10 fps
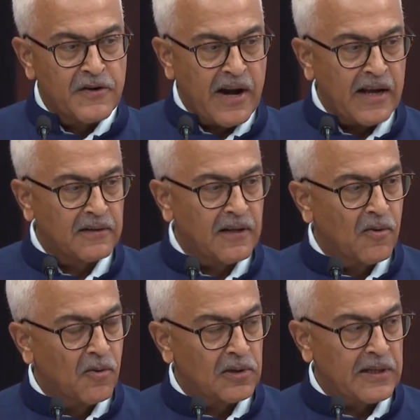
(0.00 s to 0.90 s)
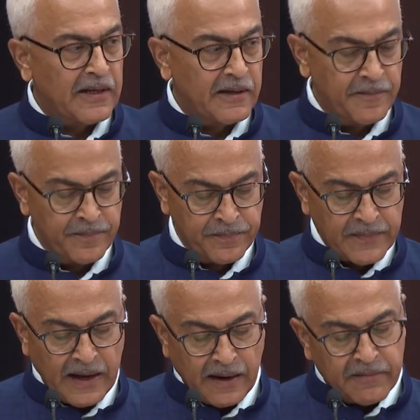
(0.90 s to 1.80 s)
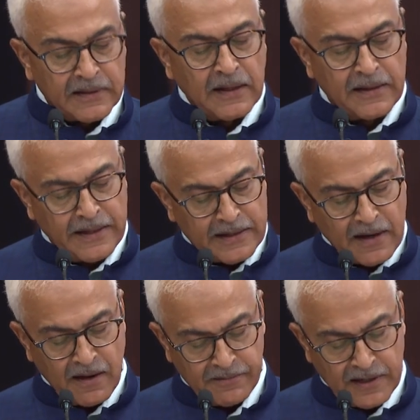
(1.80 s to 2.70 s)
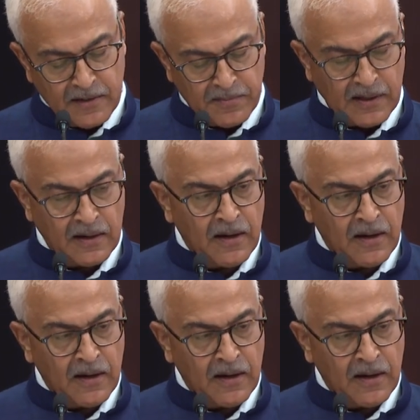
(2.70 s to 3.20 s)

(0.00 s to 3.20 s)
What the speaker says: track the whole thing, and with the data available,